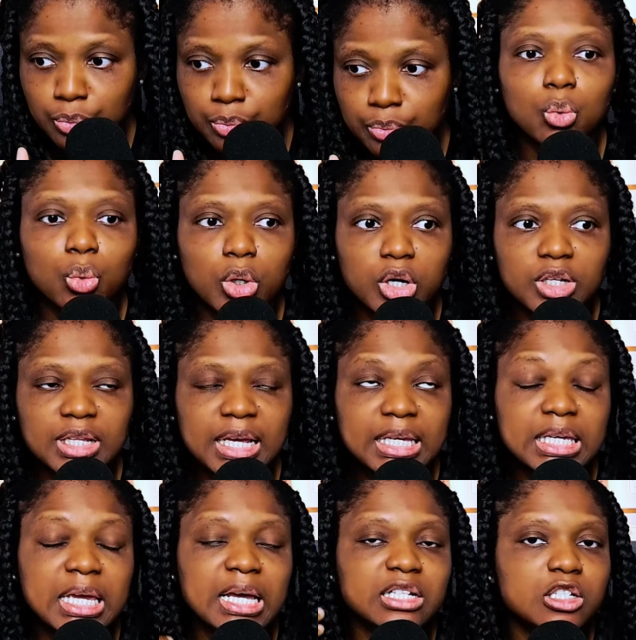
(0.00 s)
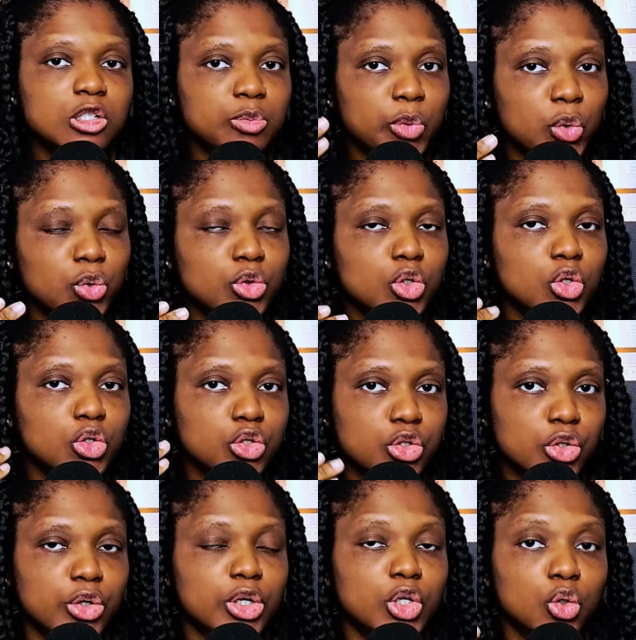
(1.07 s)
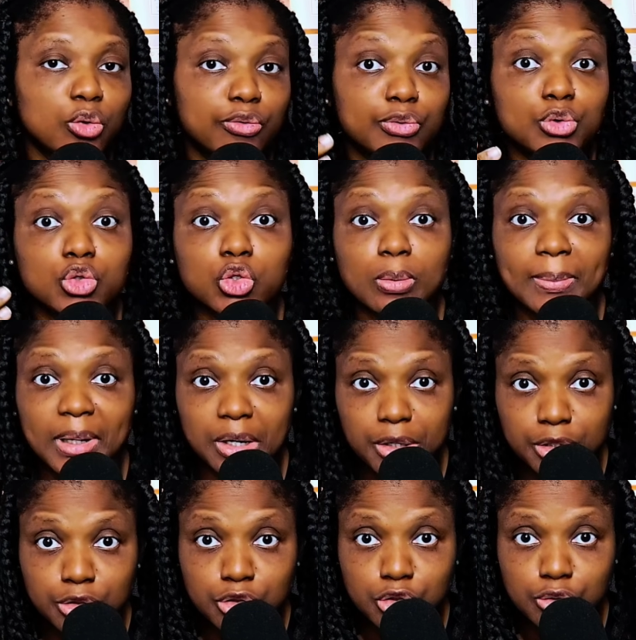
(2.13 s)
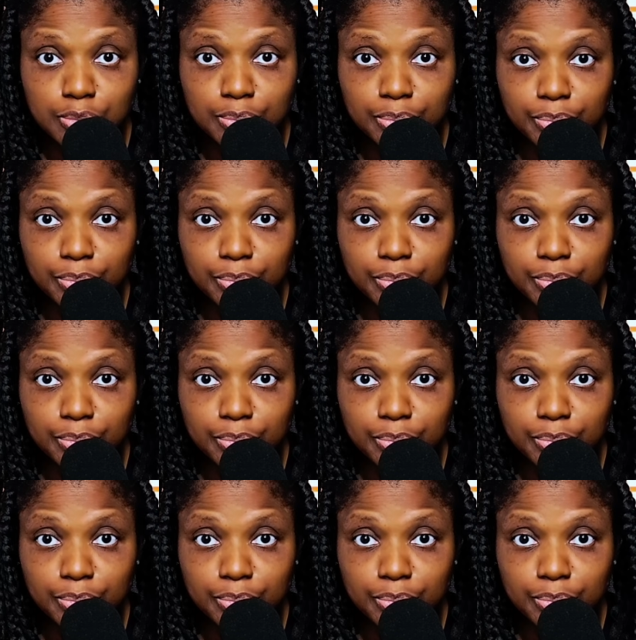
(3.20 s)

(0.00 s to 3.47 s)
the word that He has spoken concerning your future marriage.